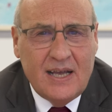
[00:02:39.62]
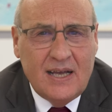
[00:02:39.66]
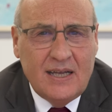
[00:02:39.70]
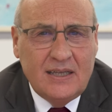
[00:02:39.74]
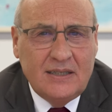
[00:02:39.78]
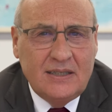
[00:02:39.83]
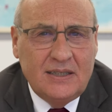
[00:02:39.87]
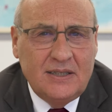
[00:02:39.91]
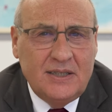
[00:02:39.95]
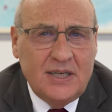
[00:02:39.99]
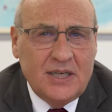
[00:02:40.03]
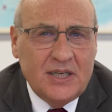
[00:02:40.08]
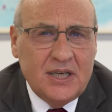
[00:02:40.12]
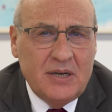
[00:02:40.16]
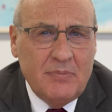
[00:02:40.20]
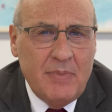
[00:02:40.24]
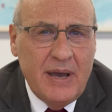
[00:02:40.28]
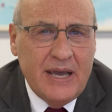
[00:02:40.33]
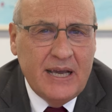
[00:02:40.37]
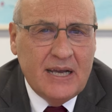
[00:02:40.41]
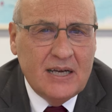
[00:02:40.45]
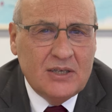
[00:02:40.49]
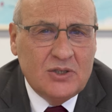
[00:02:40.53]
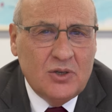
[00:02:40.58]
Decision
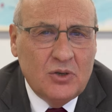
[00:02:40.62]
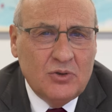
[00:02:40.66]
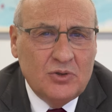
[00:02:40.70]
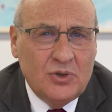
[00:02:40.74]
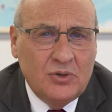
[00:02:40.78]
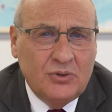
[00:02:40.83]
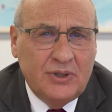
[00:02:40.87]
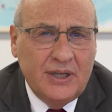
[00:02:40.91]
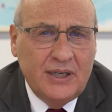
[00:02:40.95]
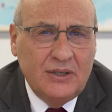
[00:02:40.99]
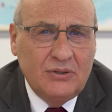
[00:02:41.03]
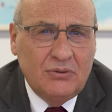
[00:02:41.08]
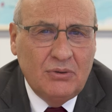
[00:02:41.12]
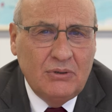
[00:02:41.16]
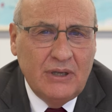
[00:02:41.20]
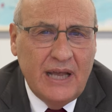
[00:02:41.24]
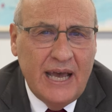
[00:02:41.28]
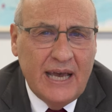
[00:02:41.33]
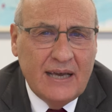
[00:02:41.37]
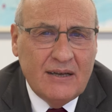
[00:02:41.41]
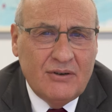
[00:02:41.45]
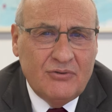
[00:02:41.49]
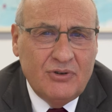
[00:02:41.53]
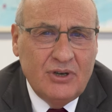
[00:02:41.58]
makers also tend to
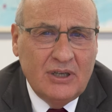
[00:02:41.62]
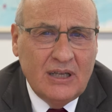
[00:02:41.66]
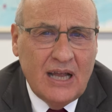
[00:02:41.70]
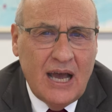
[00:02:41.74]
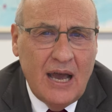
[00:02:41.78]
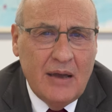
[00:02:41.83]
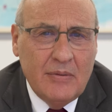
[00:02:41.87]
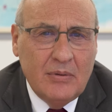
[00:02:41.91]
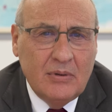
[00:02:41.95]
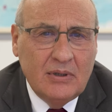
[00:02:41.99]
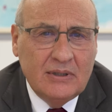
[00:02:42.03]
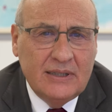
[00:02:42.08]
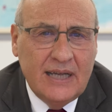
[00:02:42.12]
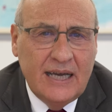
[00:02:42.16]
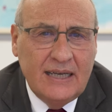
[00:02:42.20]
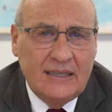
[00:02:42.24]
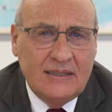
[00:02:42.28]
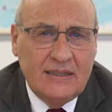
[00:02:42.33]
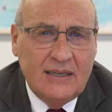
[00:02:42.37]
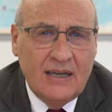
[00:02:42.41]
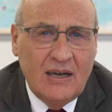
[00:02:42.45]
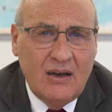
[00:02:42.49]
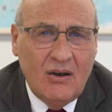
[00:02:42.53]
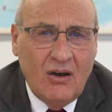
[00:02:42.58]
lack reliable
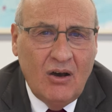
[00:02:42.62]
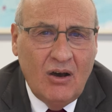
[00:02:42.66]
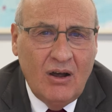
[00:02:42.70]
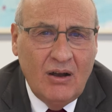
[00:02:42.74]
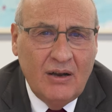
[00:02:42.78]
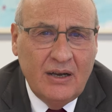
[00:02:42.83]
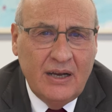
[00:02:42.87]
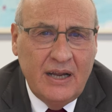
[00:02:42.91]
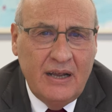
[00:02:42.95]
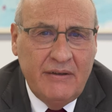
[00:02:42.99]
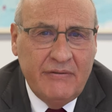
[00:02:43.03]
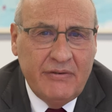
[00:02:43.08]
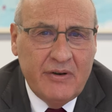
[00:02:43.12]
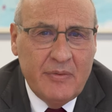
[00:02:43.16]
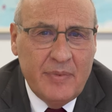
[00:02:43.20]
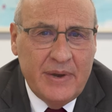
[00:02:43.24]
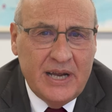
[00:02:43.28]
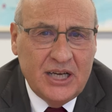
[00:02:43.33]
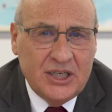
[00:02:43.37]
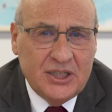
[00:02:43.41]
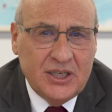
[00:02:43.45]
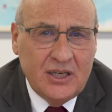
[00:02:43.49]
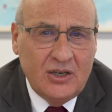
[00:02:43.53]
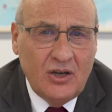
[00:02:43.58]
data on
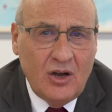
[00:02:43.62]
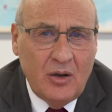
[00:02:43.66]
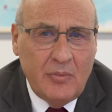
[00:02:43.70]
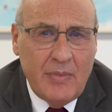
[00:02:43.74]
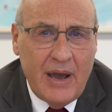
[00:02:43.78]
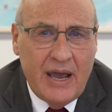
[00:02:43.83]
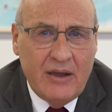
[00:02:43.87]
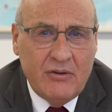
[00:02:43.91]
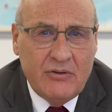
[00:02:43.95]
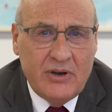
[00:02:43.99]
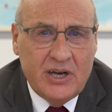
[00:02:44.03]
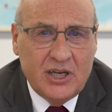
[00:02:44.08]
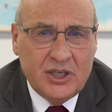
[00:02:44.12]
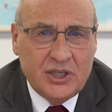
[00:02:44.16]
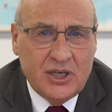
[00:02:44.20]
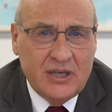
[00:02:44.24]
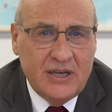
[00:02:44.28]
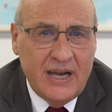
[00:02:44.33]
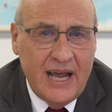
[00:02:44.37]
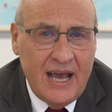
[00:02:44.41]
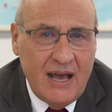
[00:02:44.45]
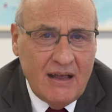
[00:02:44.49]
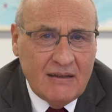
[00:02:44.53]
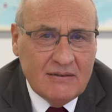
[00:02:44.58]
information on
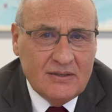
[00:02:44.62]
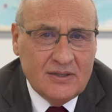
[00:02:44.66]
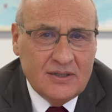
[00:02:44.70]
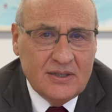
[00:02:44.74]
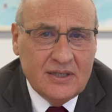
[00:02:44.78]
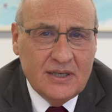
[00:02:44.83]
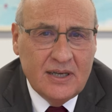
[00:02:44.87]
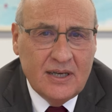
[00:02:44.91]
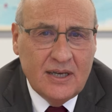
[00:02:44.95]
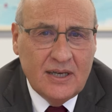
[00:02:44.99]
migration health